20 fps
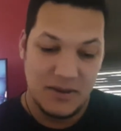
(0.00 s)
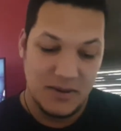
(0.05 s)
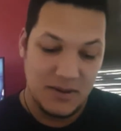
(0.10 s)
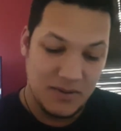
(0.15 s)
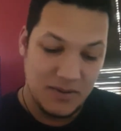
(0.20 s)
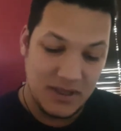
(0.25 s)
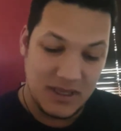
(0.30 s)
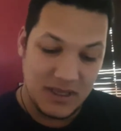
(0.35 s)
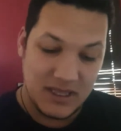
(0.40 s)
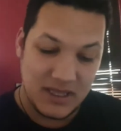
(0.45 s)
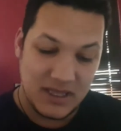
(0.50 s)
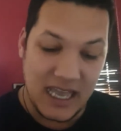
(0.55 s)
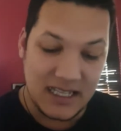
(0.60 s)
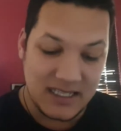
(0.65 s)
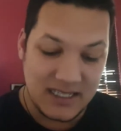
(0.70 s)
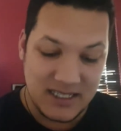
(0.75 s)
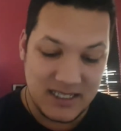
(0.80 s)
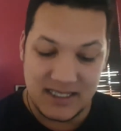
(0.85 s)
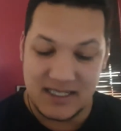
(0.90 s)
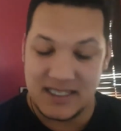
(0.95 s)

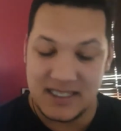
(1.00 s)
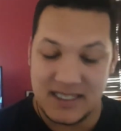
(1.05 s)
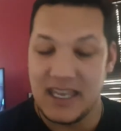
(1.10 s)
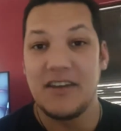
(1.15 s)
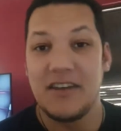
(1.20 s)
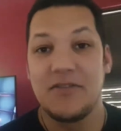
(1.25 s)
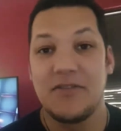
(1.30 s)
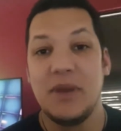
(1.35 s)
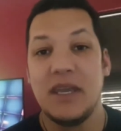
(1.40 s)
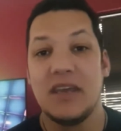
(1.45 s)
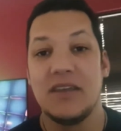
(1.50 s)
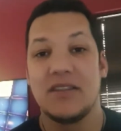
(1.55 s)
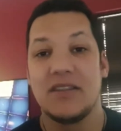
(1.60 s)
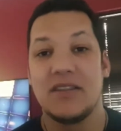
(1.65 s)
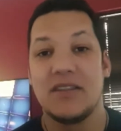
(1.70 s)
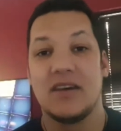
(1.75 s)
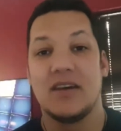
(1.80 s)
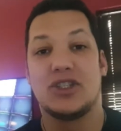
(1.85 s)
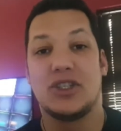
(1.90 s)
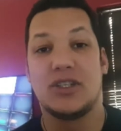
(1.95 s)
That just gave me
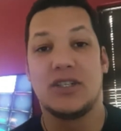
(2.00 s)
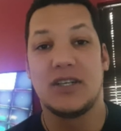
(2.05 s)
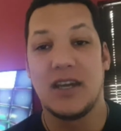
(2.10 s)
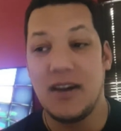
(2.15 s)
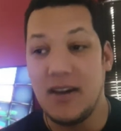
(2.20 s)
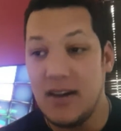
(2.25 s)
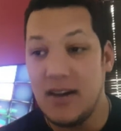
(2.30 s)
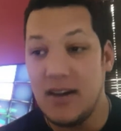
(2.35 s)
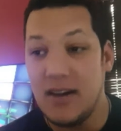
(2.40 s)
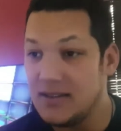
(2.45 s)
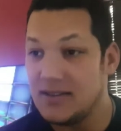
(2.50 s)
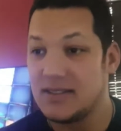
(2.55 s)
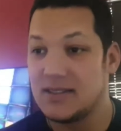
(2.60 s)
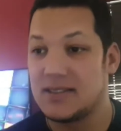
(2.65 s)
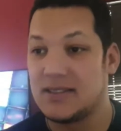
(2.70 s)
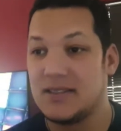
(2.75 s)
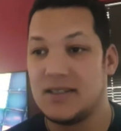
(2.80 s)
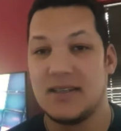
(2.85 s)
the chills.